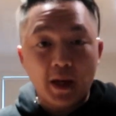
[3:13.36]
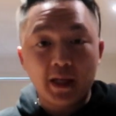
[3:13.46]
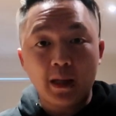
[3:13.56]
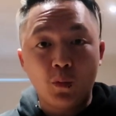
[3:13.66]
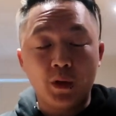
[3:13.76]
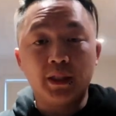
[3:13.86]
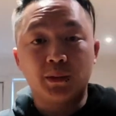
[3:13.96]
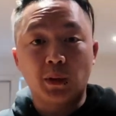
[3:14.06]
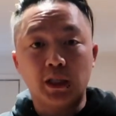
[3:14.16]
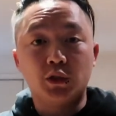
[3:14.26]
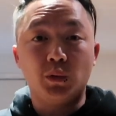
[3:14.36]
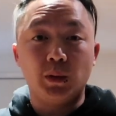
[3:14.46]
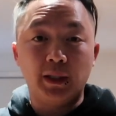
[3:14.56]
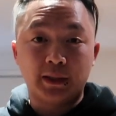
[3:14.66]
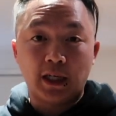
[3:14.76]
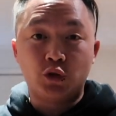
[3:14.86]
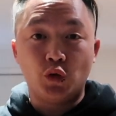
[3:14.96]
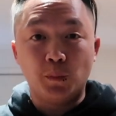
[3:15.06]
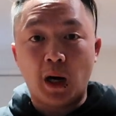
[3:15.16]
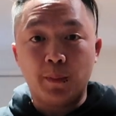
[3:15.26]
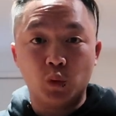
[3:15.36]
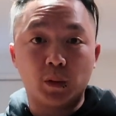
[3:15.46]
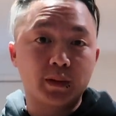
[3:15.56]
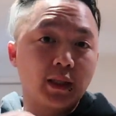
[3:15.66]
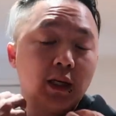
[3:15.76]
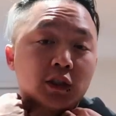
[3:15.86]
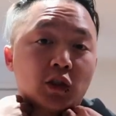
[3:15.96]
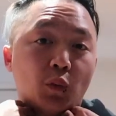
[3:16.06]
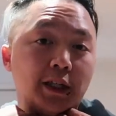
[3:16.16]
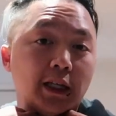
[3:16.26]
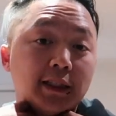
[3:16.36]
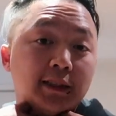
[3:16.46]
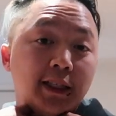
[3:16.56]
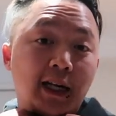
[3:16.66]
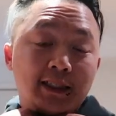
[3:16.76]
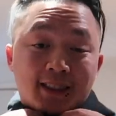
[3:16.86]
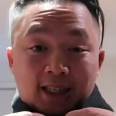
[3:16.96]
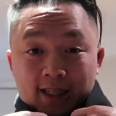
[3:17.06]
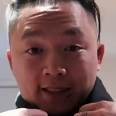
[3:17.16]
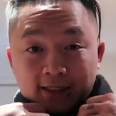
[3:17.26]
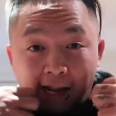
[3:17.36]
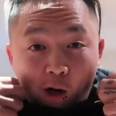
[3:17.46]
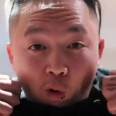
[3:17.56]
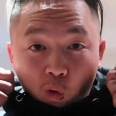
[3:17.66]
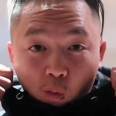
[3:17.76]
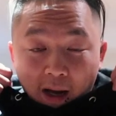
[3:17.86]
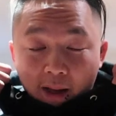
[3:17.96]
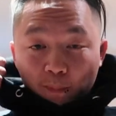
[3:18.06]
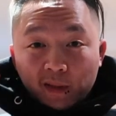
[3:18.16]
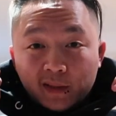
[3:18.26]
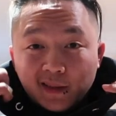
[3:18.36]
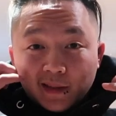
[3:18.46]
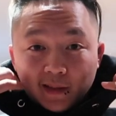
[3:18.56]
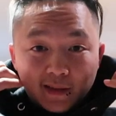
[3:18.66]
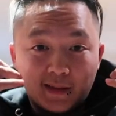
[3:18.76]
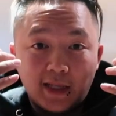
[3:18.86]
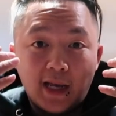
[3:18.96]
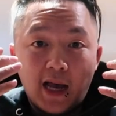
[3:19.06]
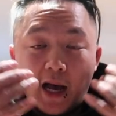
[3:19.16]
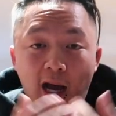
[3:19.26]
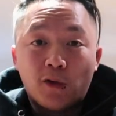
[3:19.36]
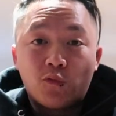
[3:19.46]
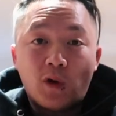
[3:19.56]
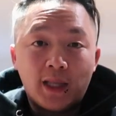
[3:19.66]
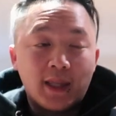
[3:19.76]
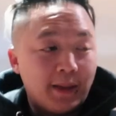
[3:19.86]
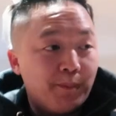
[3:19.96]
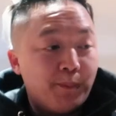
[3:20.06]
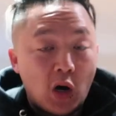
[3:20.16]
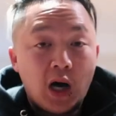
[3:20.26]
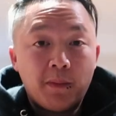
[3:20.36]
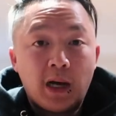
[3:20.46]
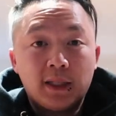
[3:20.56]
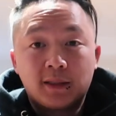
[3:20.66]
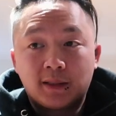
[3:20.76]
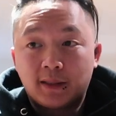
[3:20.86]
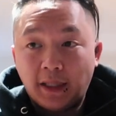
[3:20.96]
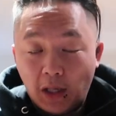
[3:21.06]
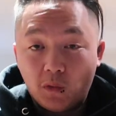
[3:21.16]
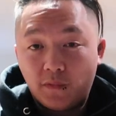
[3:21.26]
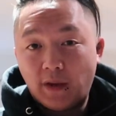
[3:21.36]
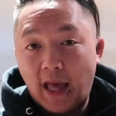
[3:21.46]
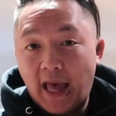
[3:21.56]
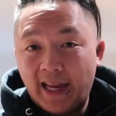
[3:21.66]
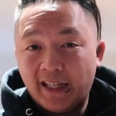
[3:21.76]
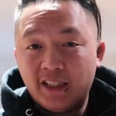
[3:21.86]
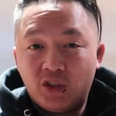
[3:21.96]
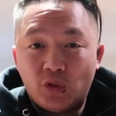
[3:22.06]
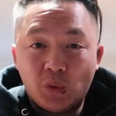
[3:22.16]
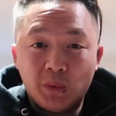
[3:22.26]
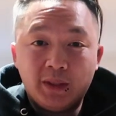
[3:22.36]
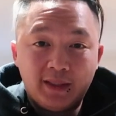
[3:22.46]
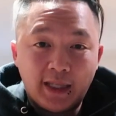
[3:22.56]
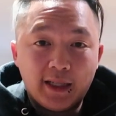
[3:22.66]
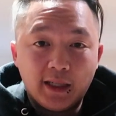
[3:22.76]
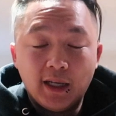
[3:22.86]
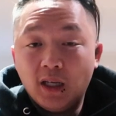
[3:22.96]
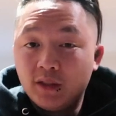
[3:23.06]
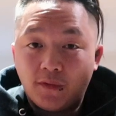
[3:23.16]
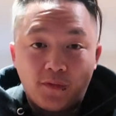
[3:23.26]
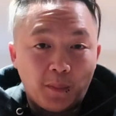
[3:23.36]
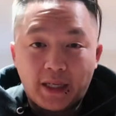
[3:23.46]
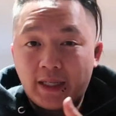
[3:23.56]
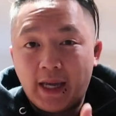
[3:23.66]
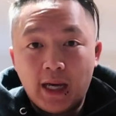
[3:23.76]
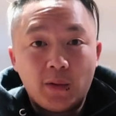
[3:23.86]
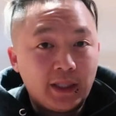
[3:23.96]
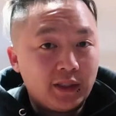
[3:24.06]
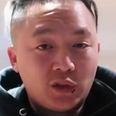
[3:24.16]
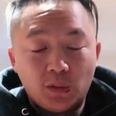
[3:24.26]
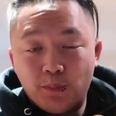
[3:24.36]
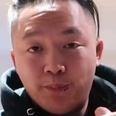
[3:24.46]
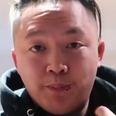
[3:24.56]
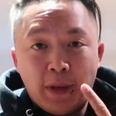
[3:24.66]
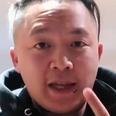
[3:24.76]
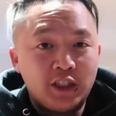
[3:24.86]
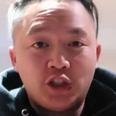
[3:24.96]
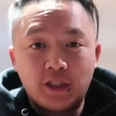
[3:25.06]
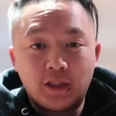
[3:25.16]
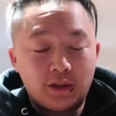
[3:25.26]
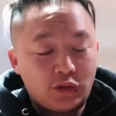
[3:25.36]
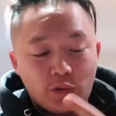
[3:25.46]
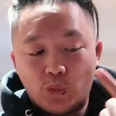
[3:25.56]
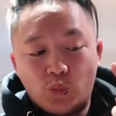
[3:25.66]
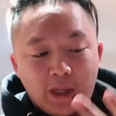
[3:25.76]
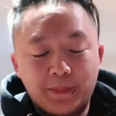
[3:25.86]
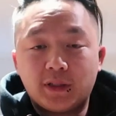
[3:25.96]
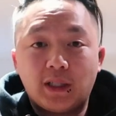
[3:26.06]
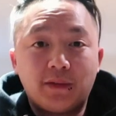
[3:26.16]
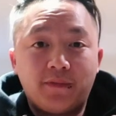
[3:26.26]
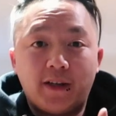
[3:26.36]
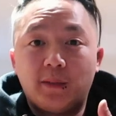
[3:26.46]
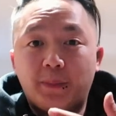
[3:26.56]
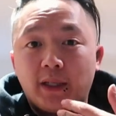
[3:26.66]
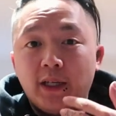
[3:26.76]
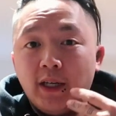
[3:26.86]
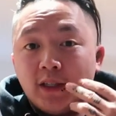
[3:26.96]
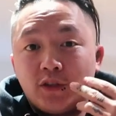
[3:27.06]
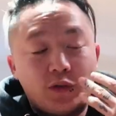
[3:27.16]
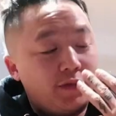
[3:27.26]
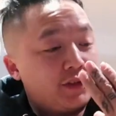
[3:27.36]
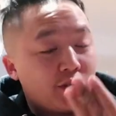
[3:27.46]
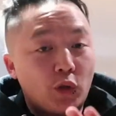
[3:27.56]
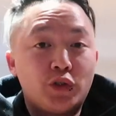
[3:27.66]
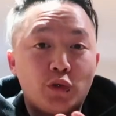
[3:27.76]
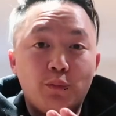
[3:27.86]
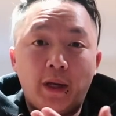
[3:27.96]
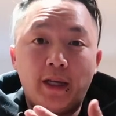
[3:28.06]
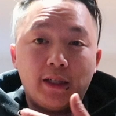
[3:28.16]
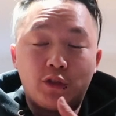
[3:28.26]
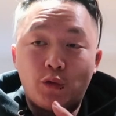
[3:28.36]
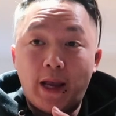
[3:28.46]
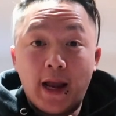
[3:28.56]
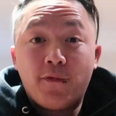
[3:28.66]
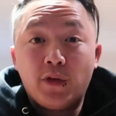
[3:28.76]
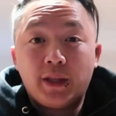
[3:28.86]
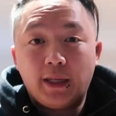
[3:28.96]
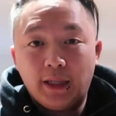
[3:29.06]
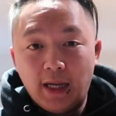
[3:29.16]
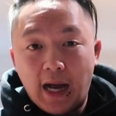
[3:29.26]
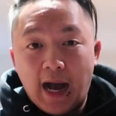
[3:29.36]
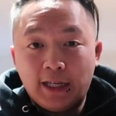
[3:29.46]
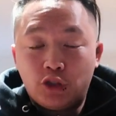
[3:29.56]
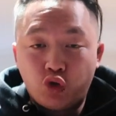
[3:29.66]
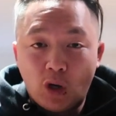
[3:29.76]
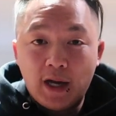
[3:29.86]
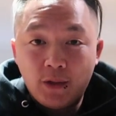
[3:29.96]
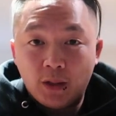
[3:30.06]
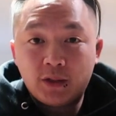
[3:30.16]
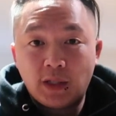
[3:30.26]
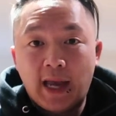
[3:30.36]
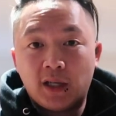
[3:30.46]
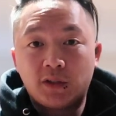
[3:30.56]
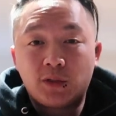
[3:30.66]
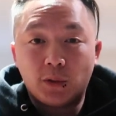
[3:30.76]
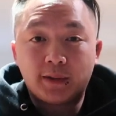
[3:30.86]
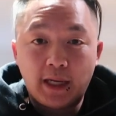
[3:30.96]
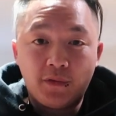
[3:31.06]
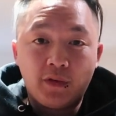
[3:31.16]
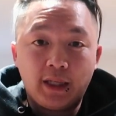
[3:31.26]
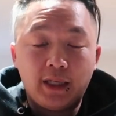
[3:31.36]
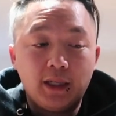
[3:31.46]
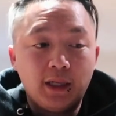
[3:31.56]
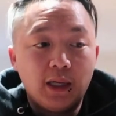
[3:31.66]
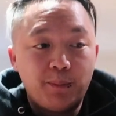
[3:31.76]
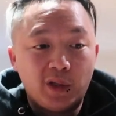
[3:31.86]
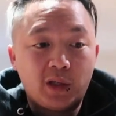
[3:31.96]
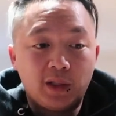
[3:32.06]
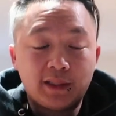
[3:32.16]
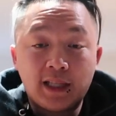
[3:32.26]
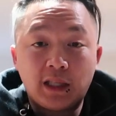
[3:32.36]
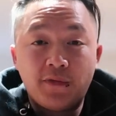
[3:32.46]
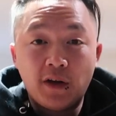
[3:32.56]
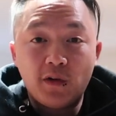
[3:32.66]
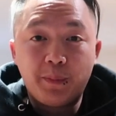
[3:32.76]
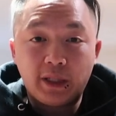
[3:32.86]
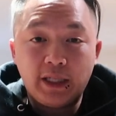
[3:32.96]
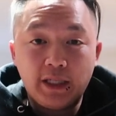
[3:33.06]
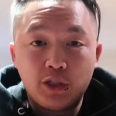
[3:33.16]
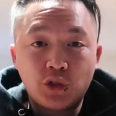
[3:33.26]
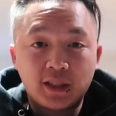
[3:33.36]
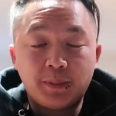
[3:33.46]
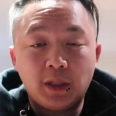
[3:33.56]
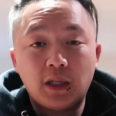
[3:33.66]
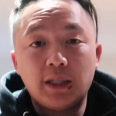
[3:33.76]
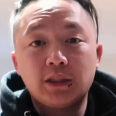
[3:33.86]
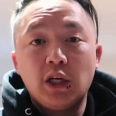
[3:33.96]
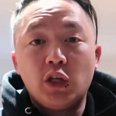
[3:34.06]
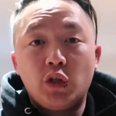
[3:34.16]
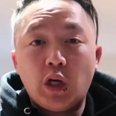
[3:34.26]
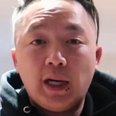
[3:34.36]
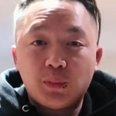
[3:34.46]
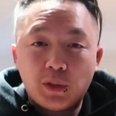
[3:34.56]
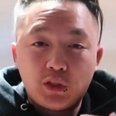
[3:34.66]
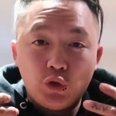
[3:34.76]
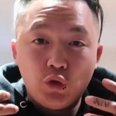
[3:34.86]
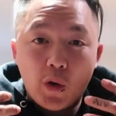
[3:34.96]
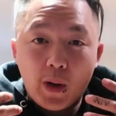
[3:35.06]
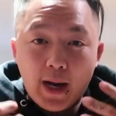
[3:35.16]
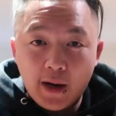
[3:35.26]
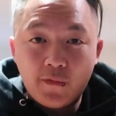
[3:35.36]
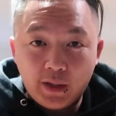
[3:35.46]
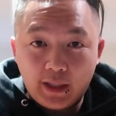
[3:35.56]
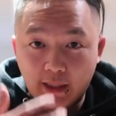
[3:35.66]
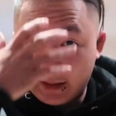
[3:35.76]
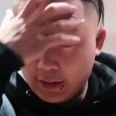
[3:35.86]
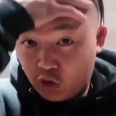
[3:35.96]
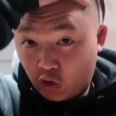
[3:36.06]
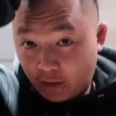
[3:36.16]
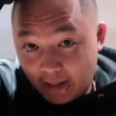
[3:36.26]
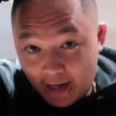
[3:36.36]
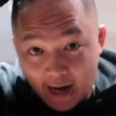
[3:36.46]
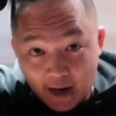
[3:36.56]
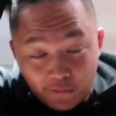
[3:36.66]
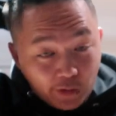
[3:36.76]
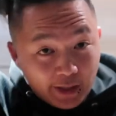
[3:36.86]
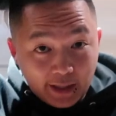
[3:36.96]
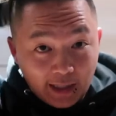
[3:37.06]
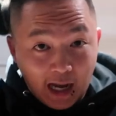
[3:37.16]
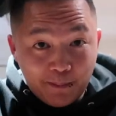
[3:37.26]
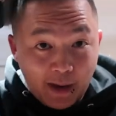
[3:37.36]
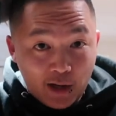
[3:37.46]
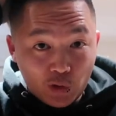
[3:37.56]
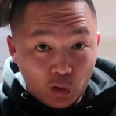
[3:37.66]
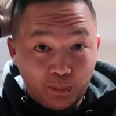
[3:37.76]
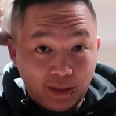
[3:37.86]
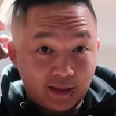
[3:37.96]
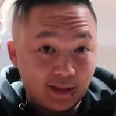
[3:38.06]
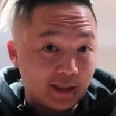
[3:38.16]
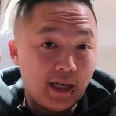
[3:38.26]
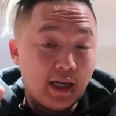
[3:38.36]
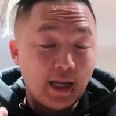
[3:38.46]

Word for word: Monday mornings, what I do is I do my books. So what you guys need to understand is that all my businesses I run them by myself a to Z. So from accounting to managing to website developing to social media to everything. I try not to outsource everything because at the very beginning, trust me guys, you guys want to know everything, literally everything about your business.